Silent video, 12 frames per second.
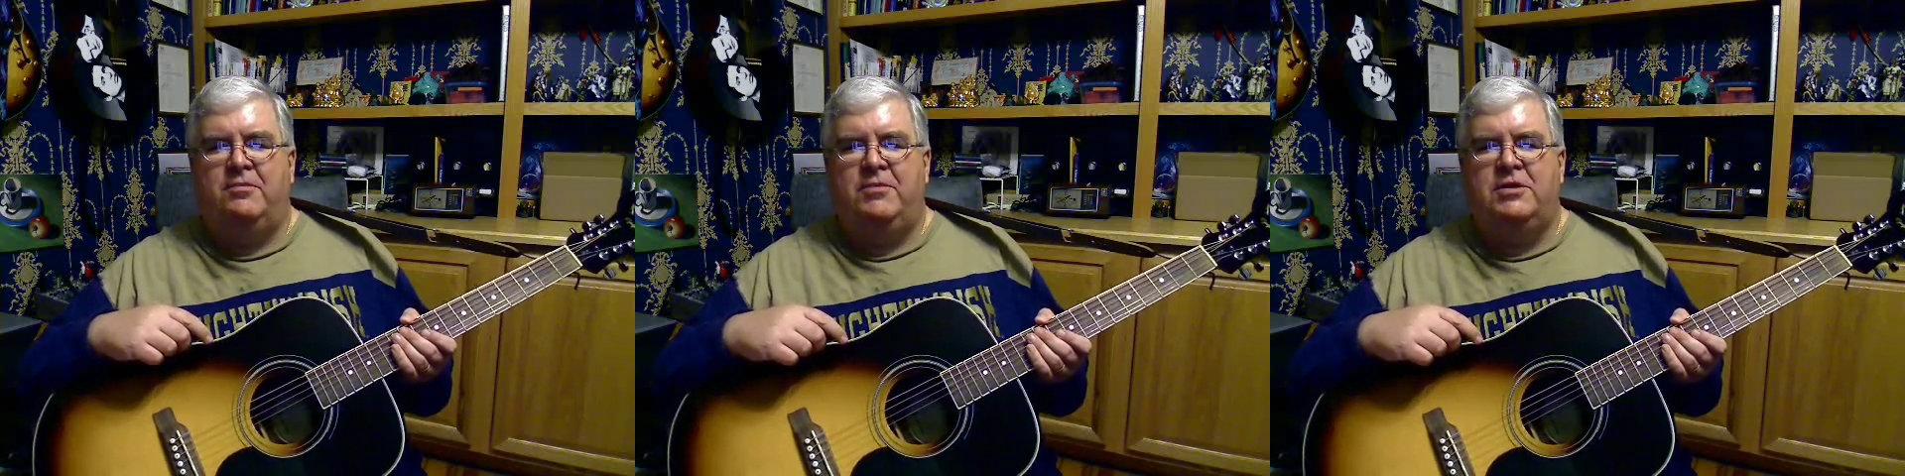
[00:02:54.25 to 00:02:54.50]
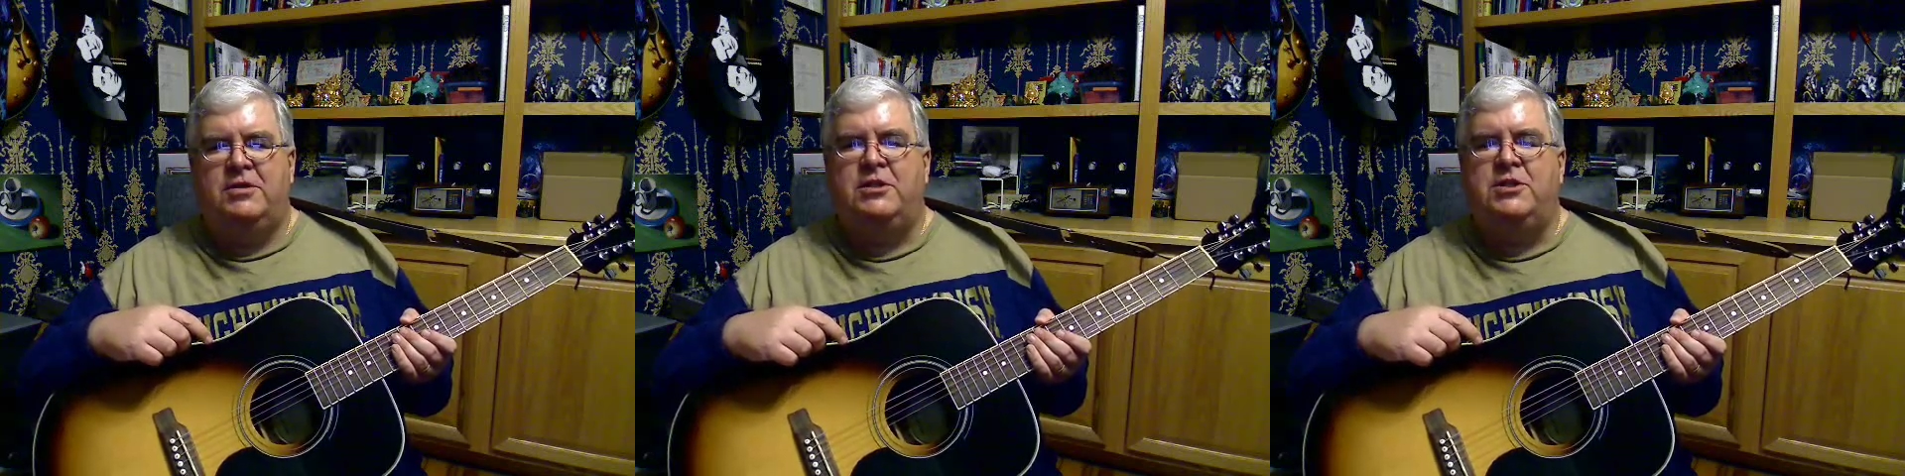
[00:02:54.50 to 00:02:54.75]

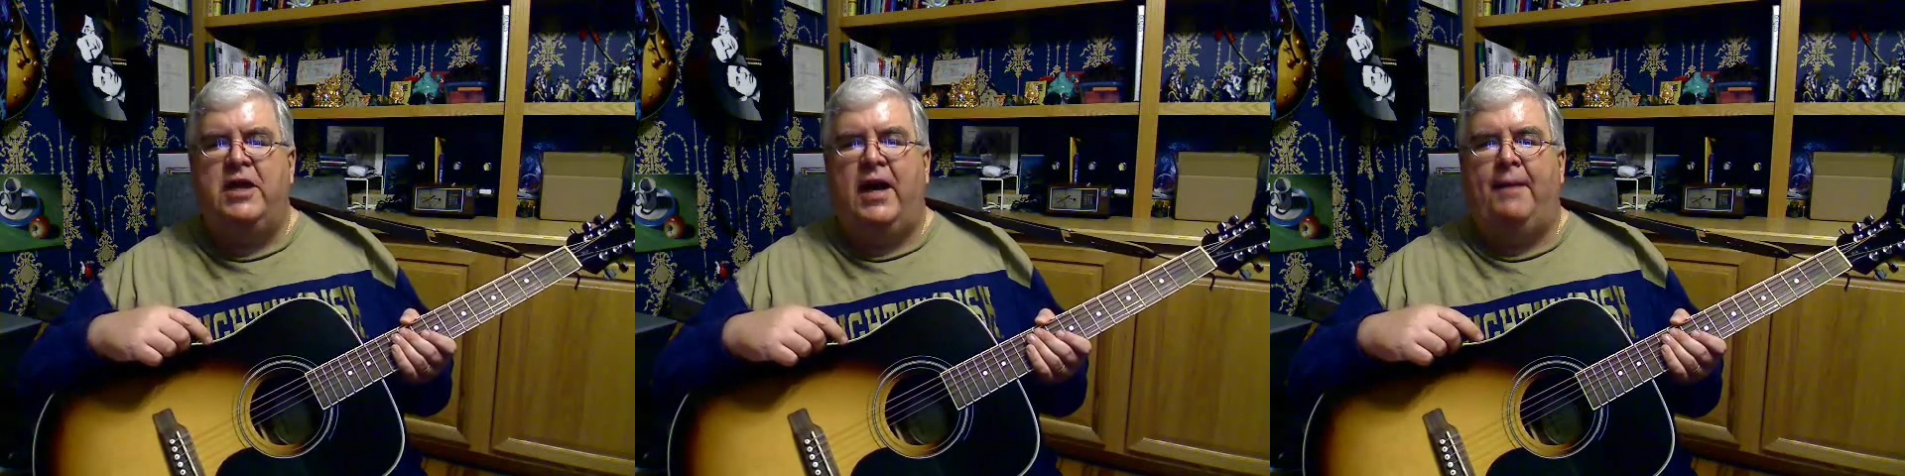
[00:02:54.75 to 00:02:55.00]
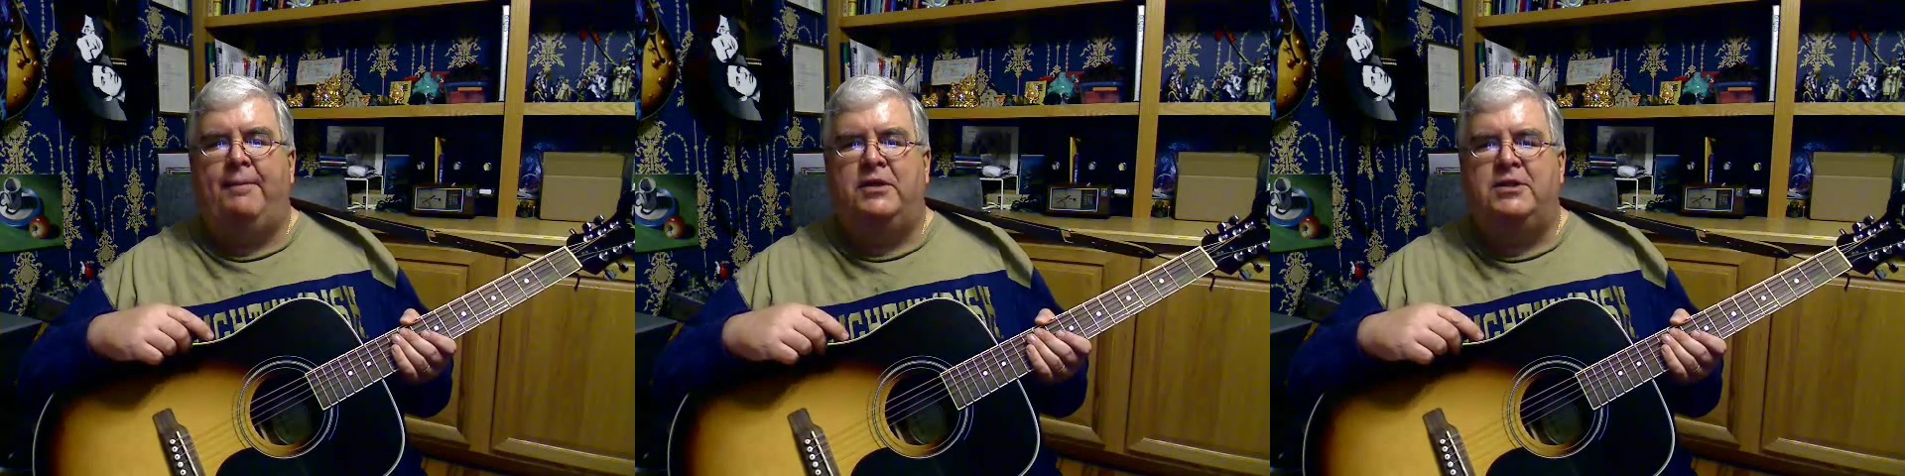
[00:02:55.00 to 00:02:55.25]
music
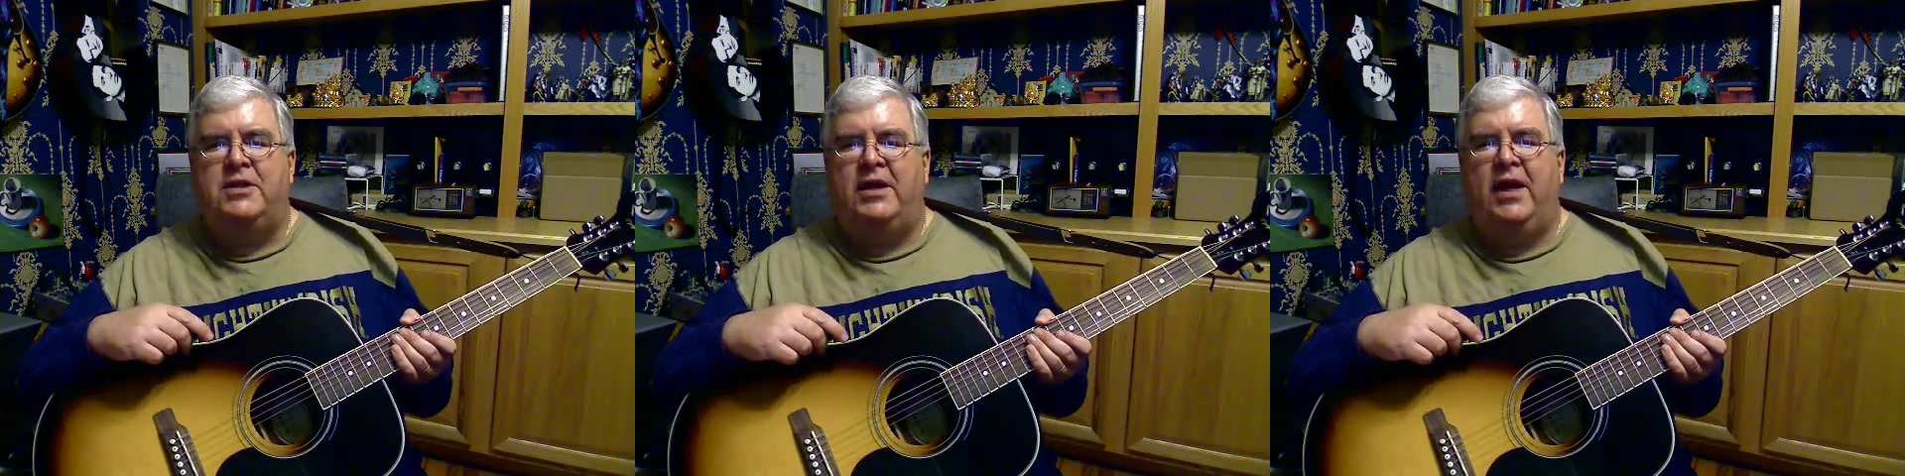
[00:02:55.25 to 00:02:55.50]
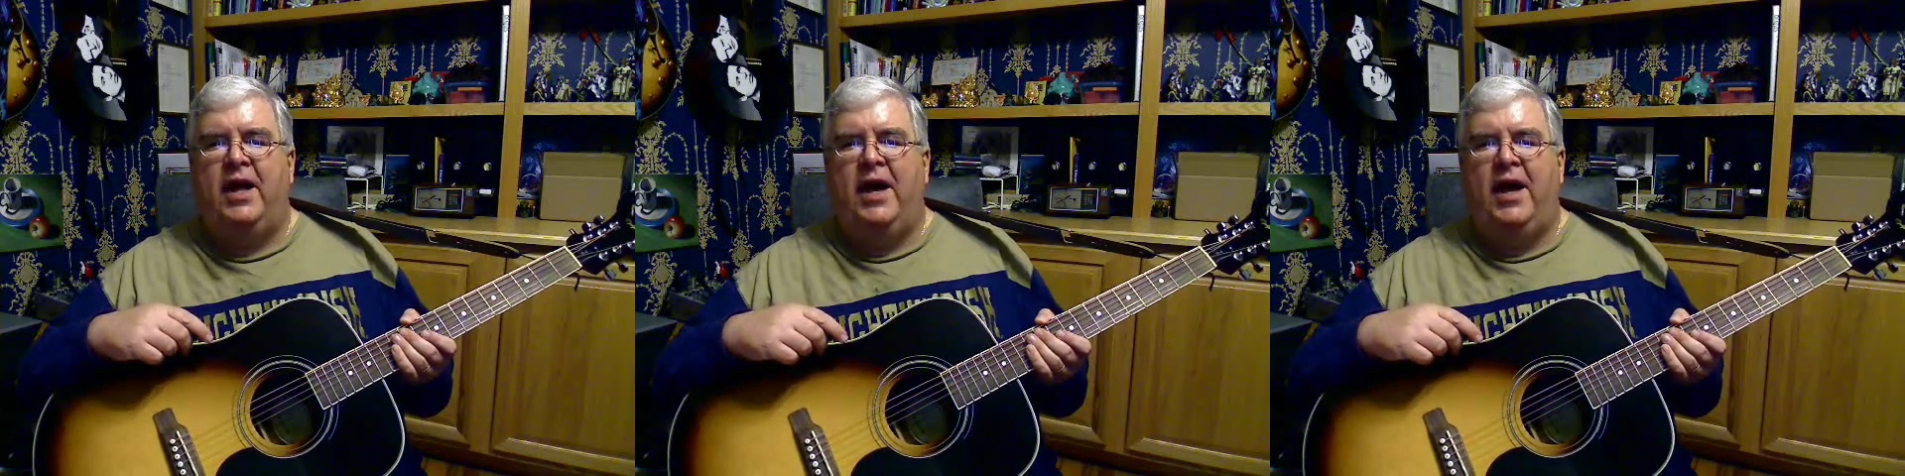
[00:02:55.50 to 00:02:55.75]
shop in
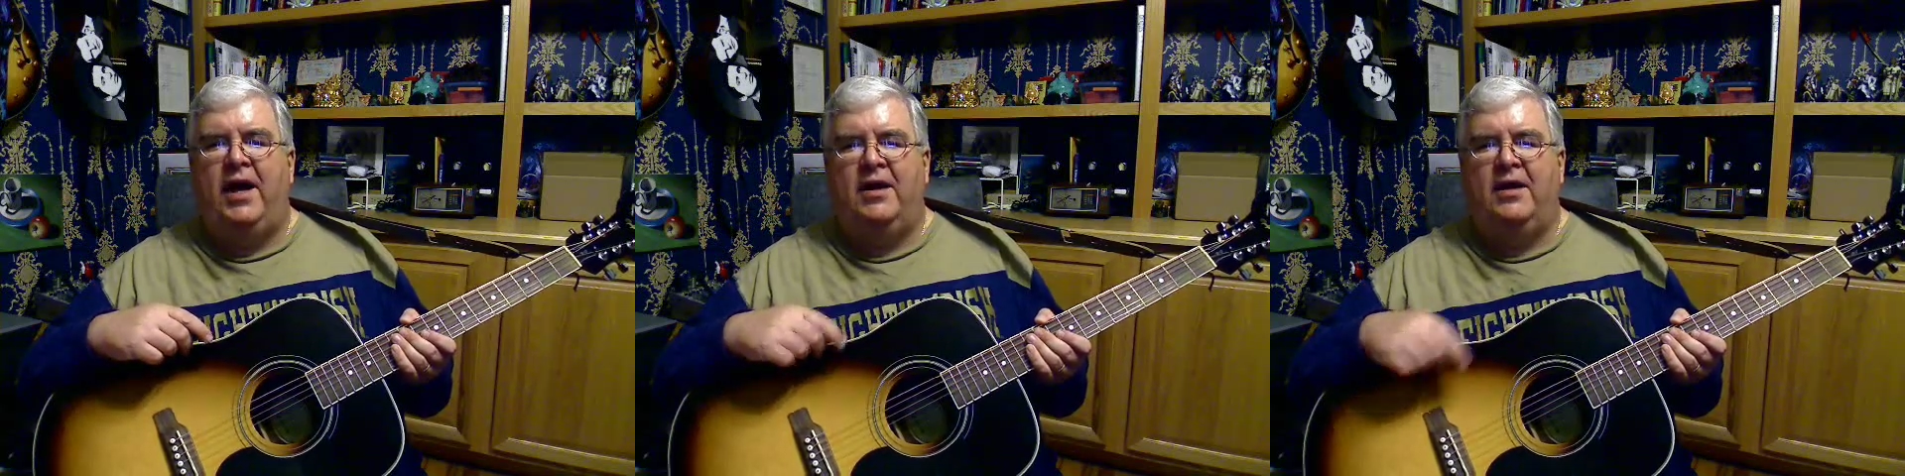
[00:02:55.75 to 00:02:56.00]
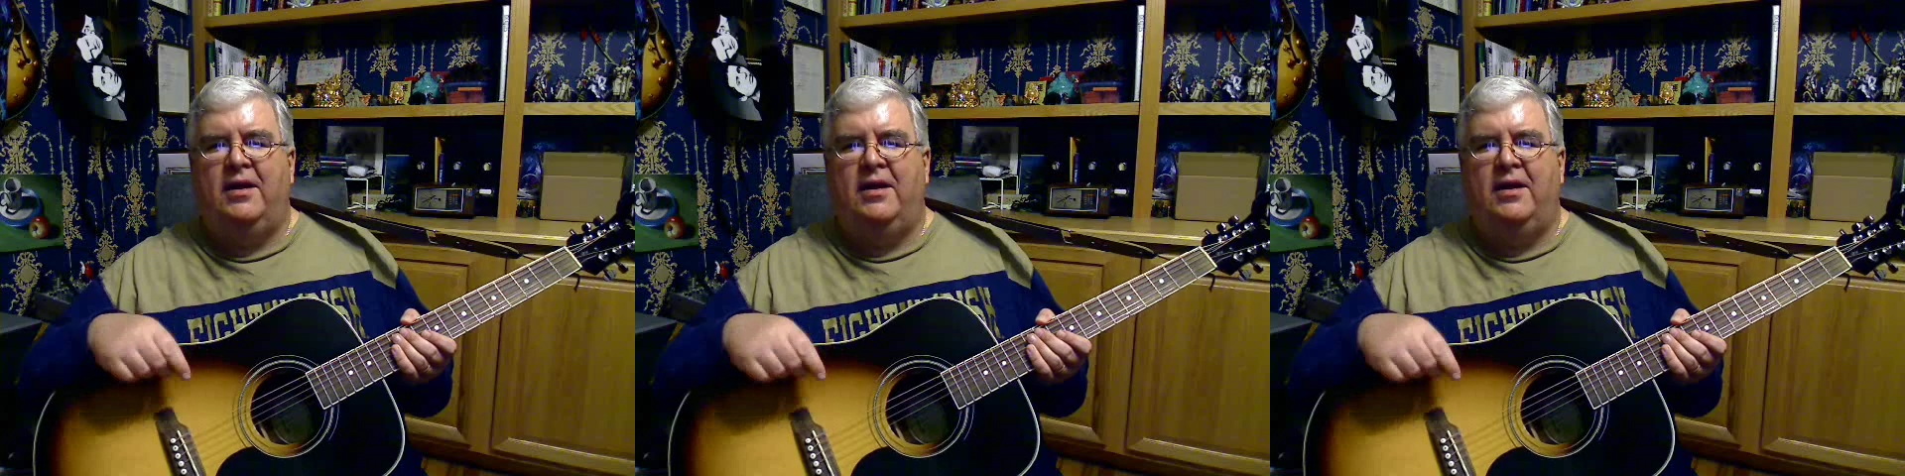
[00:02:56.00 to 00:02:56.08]
Shanghai,